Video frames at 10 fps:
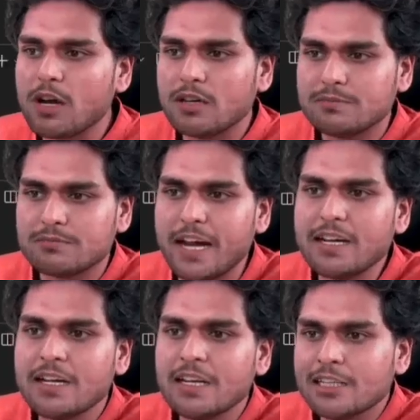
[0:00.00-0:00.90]
right?
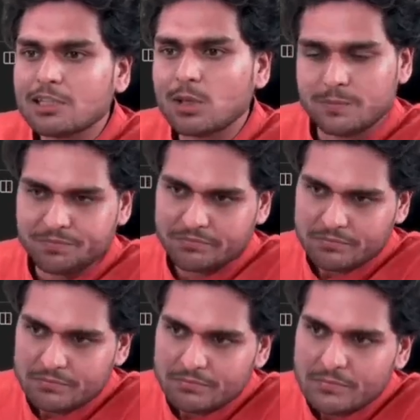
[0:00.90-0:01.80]
So
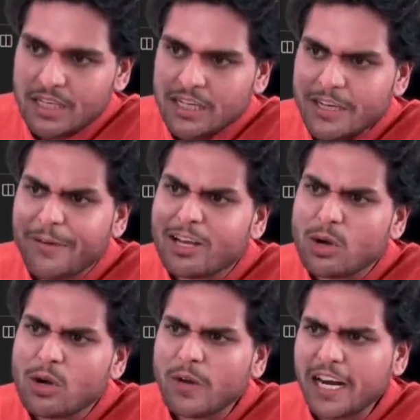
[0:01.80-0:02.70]
if I
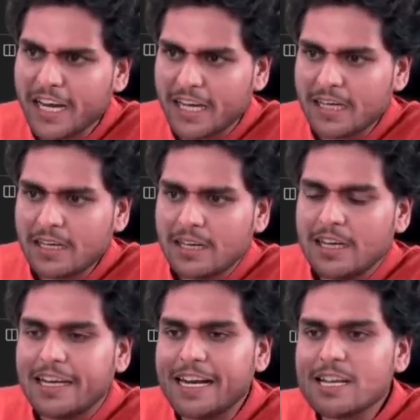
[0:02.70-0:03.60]
go over here,
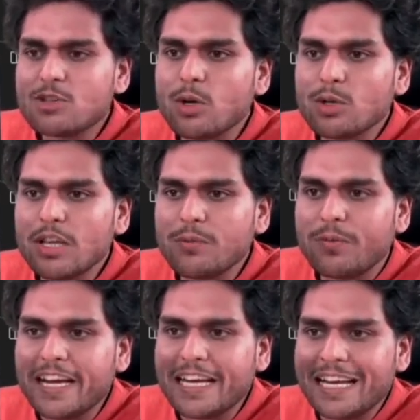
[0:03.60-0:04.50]
let us go to the
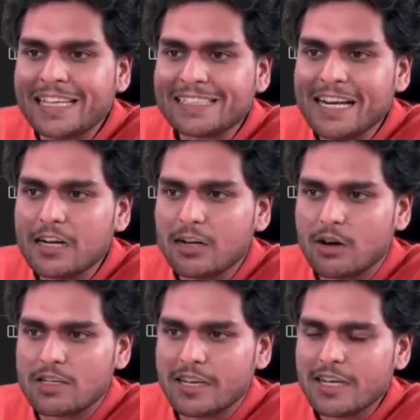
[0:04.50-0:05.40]
file
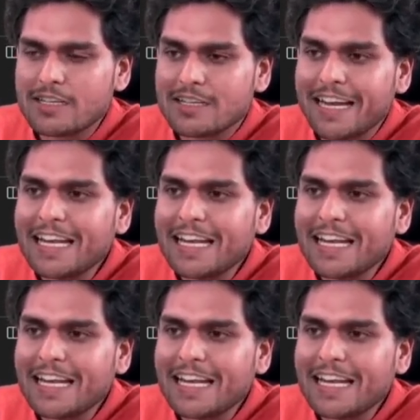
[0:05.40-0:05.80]
async.js. In